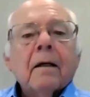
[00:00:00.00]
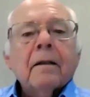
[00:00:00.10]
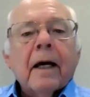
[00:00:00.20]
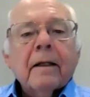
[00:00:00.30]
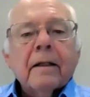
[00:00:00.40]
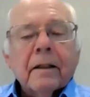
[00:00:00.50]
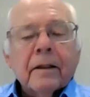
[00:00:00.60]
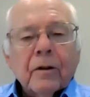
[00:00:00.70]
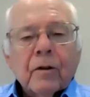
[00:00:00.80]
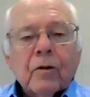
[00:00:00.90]
and that
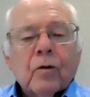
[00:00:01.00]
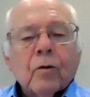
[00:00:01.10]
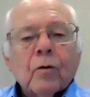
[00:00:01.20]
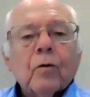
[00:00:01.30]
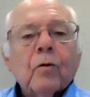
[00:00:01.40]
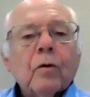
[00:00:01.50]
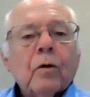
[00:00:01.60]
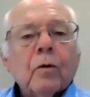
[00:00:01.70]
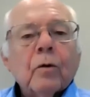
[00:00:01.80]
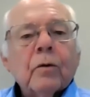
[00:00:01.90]
is to
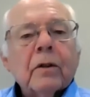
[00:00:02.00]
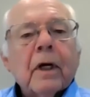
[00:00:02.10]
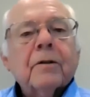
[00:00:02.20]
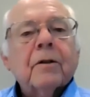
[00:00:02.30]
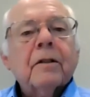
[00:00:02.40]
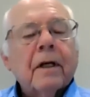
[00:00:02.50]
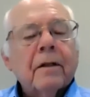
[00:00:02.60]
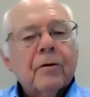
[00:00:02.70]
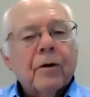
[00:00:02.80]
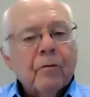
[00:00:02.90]
use Section
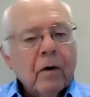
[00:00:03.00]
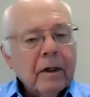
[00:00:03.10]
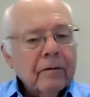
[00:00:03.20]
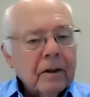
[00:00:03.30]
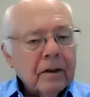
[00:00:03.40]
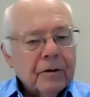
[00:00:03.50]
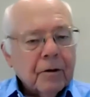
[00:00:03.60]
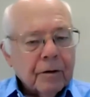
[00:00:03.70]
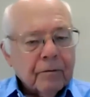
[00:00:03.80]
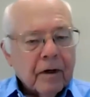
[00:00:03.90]
1031 of the
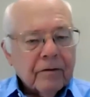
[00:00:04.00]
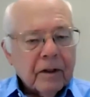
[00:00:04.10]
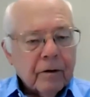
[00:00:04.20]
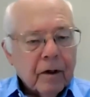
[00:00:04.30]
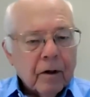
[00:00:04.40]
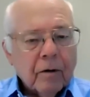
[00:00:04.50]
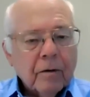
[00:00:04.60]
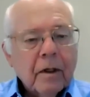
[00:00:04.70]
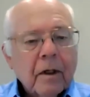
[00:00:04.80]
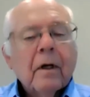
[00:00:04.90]
Internal Revenue
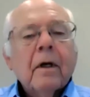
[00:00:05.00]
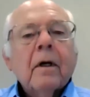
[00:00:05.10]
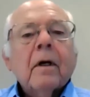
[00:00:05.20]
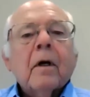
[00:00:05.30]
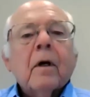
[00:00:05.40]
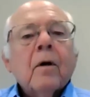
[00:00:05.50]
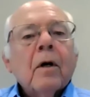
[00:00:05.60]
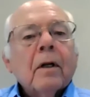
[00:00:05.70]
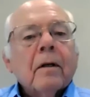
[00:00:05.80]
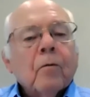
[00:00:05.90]
Code,
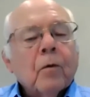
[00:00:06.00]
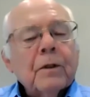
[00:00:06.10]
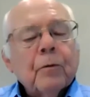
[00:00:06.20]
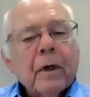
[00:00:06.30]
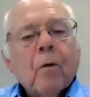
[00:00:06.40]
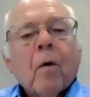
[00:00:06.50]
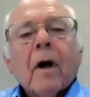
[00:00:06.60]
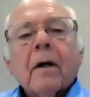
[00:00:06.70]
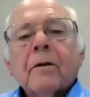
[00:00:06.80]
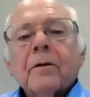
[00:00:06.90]
which
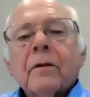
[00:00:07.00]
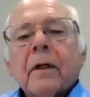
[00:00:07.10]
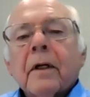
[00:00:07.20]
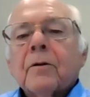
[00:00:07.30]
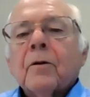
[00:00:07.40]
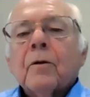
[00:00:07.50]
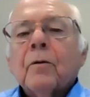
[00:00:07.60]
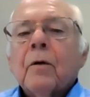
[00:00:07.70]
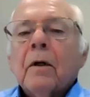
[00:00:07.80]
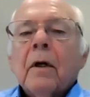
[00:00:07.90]
requires that
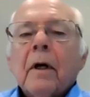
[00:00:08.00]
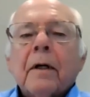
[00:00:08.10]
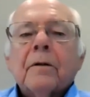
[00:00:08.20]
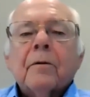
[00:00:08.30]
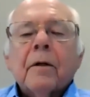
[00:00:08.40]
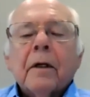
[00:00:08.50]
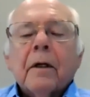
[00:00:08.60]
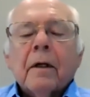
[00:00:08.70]
you enter